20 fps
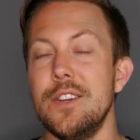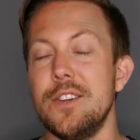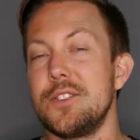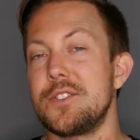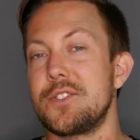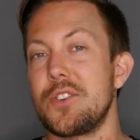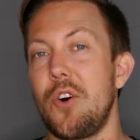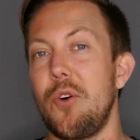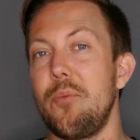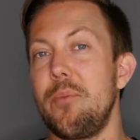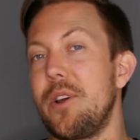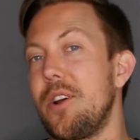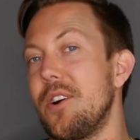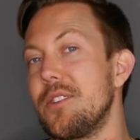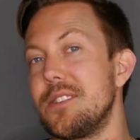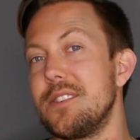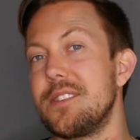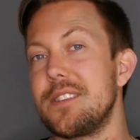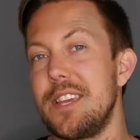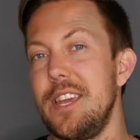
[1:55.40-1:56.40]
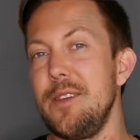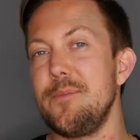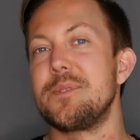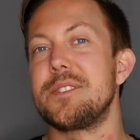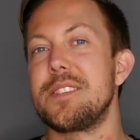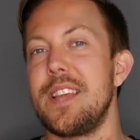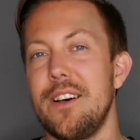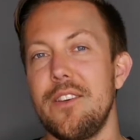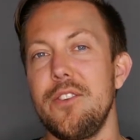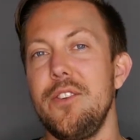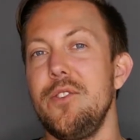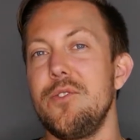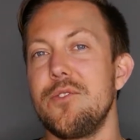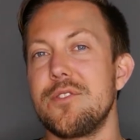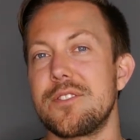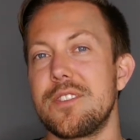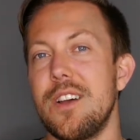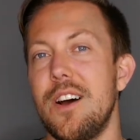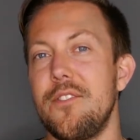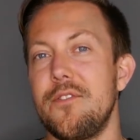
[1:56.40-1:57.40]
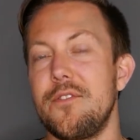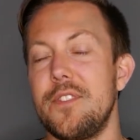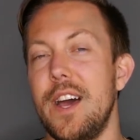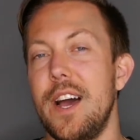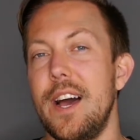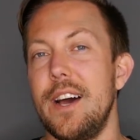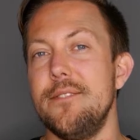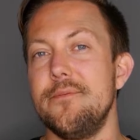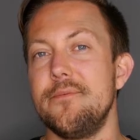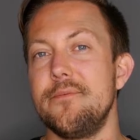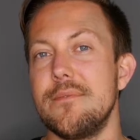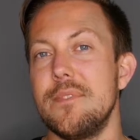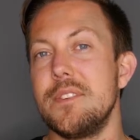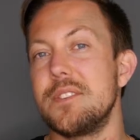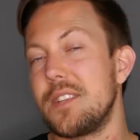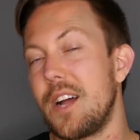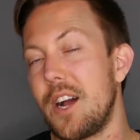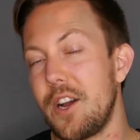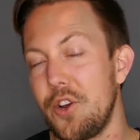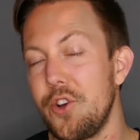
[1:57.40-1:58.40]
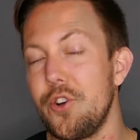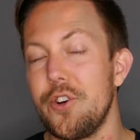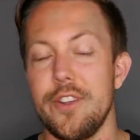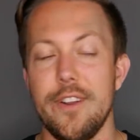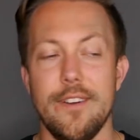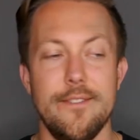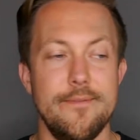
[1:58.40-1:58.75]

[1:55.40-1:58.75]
so because it keeps telling you stuff that is not good